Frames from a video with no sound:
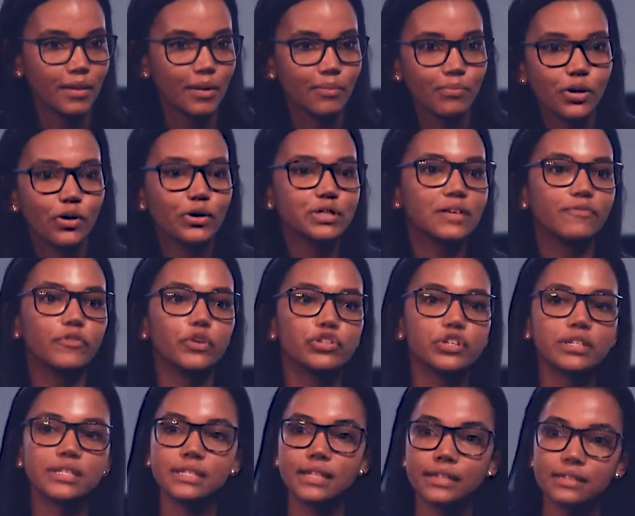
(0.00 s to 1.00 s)
Because if you
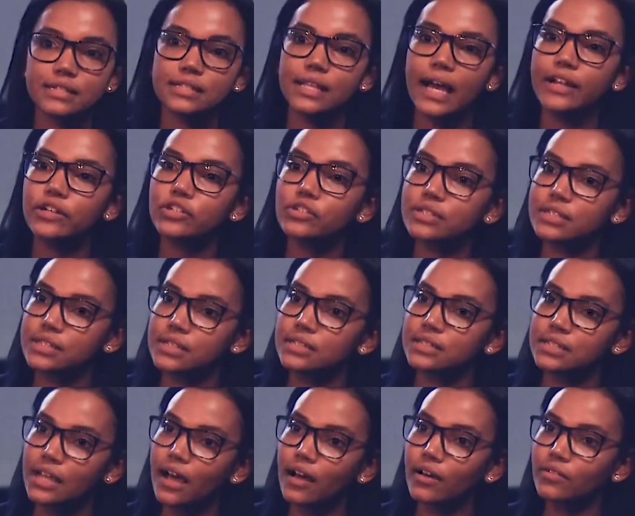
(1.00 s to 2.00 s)
just decided to sit
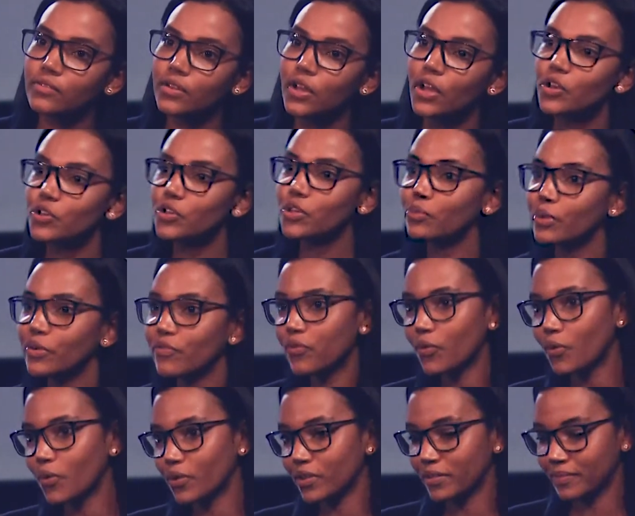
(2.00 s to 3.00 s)
down, you would
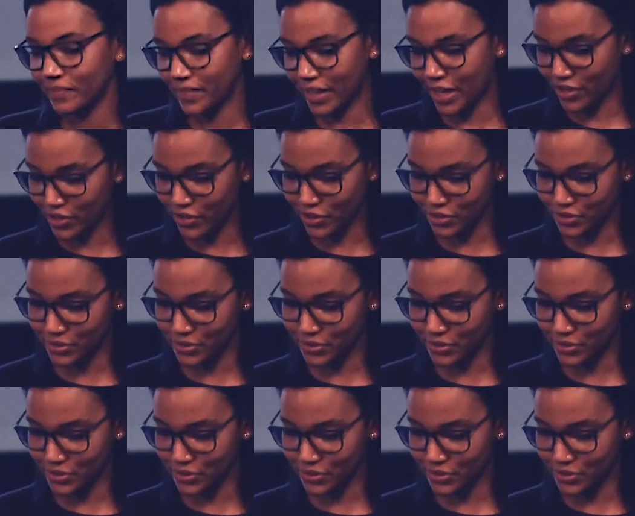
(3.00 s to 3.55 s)
fall and hurt